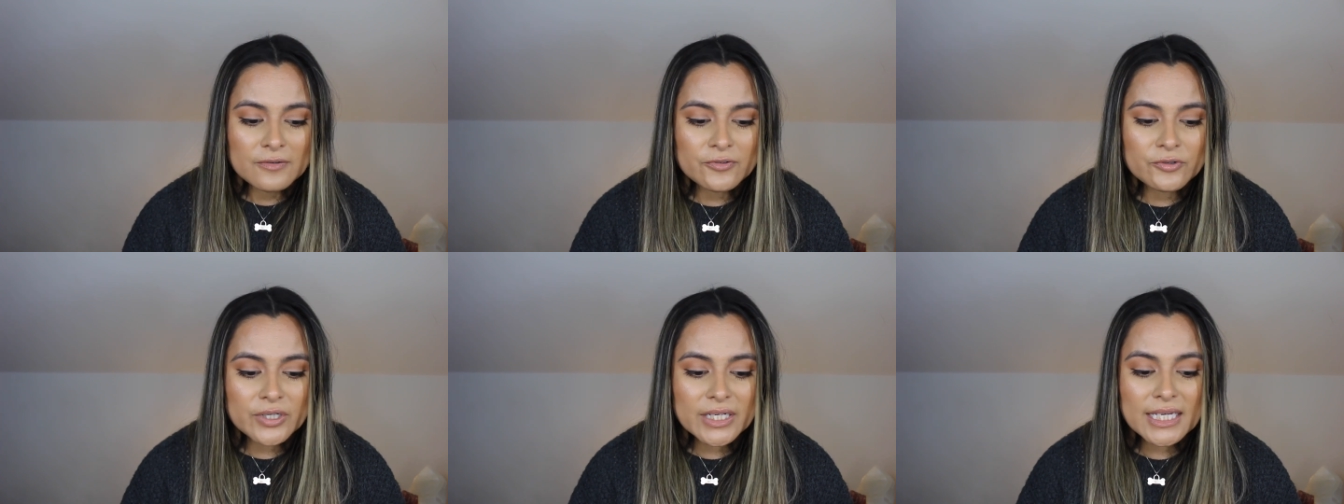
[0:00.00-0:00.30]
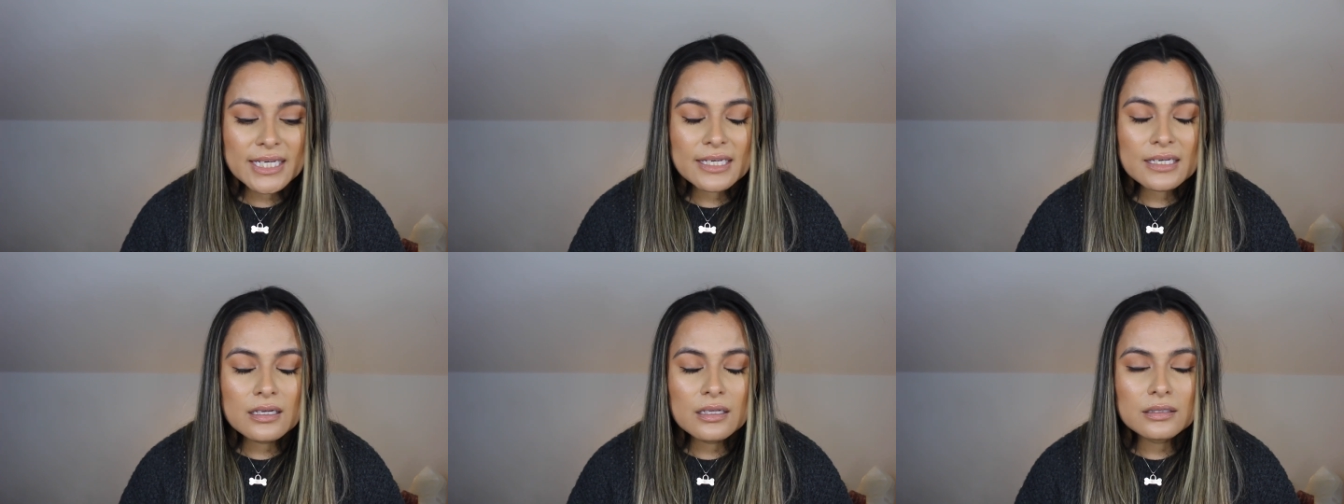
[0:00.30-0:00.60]
For
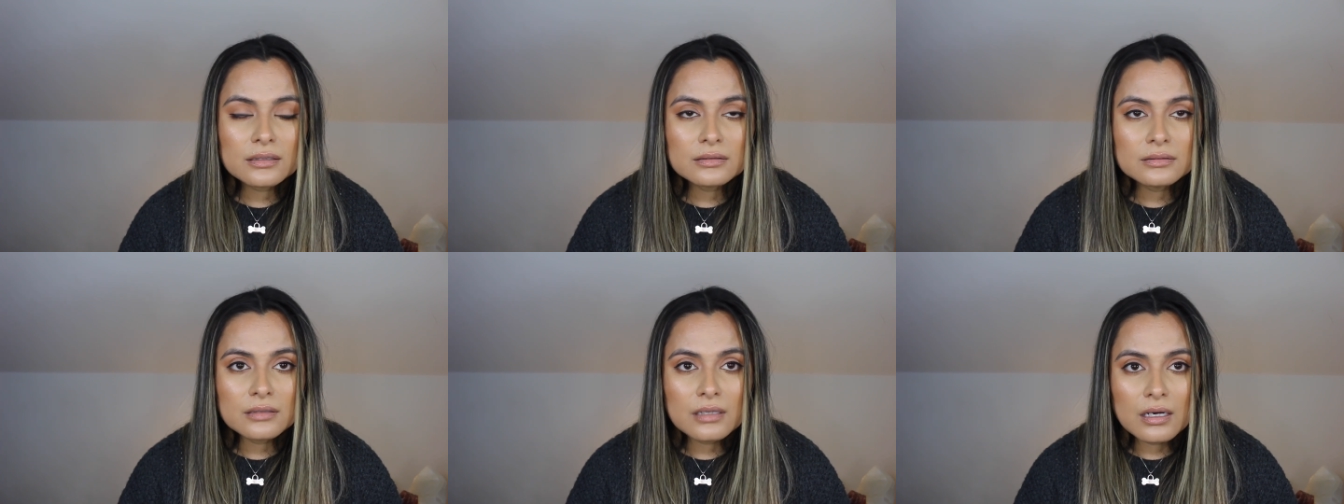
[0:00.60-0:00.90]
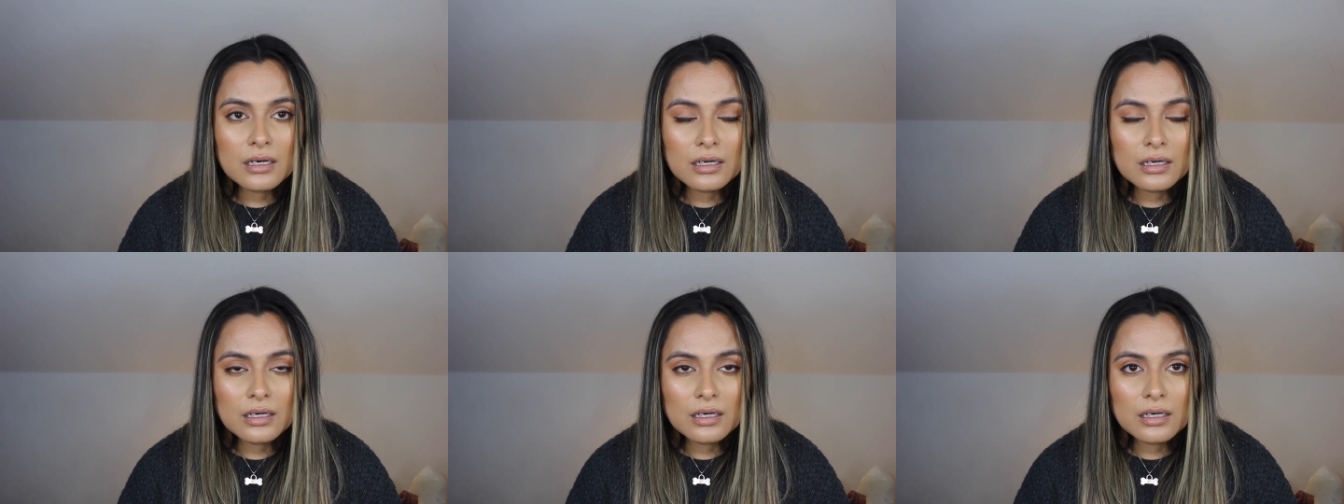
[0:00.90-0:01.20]
a
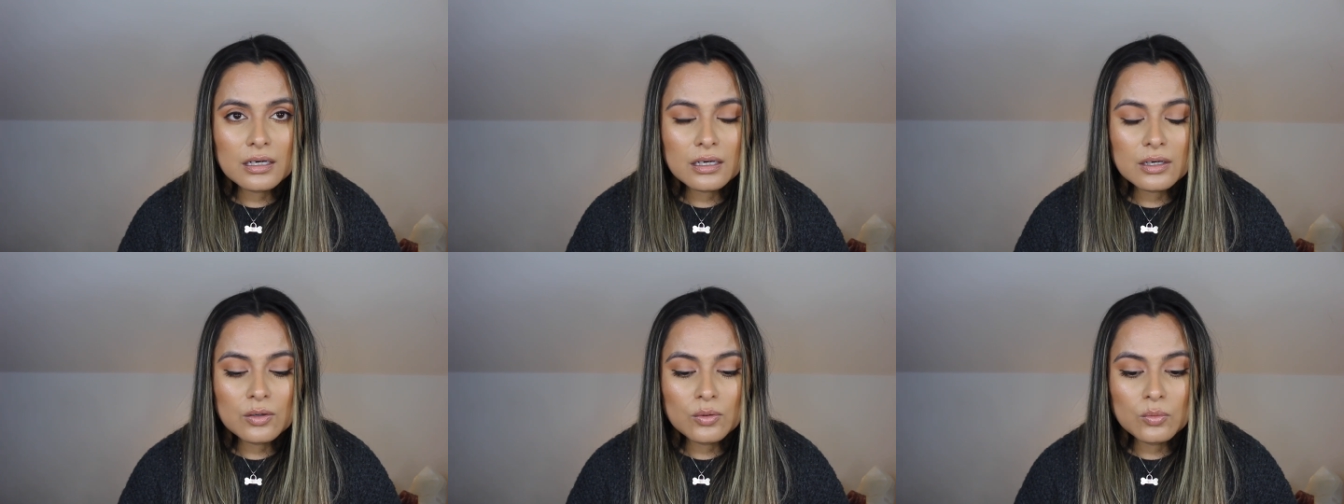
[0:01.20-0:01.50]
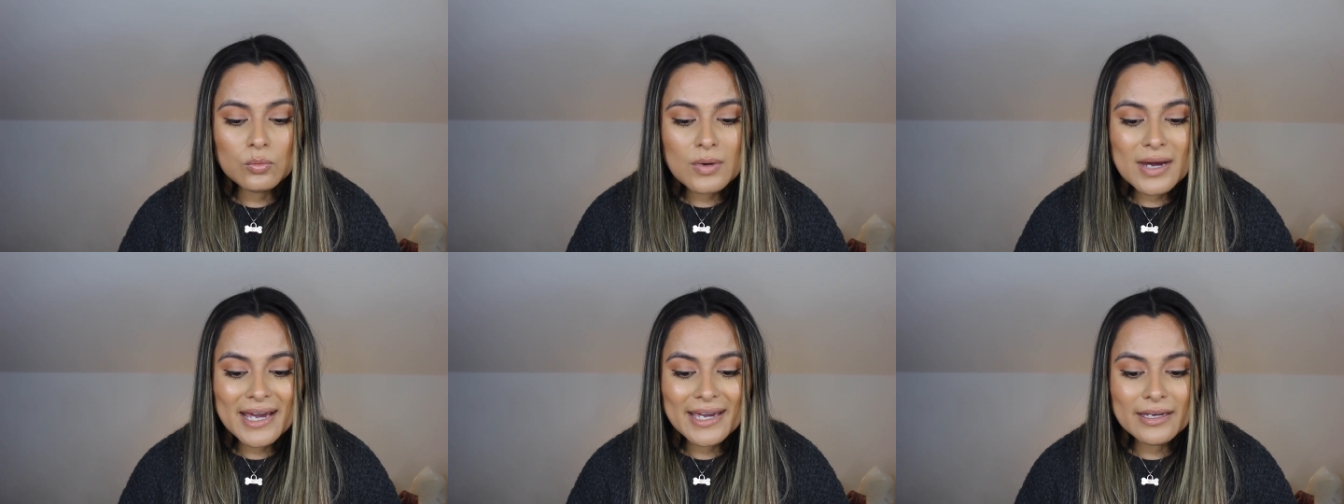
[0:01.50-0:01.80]
long
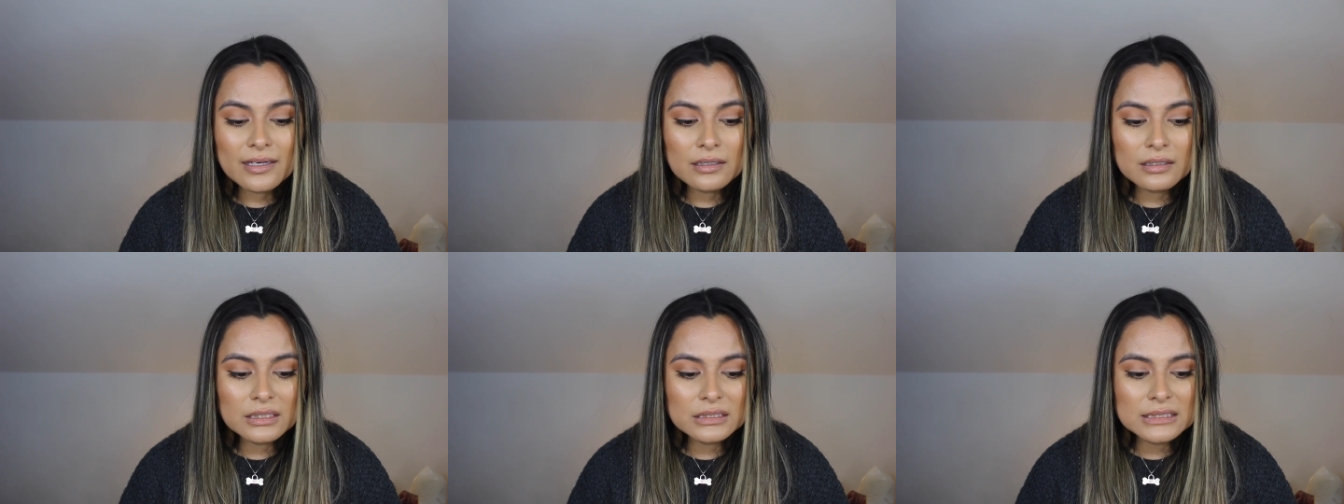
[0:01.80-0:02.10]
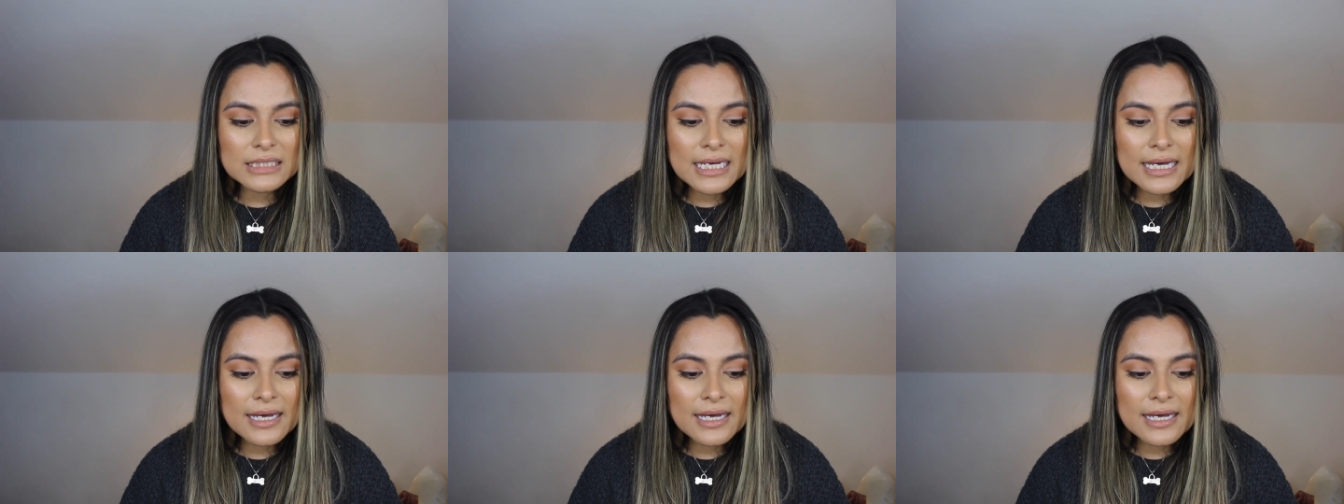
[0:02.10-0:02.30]
while,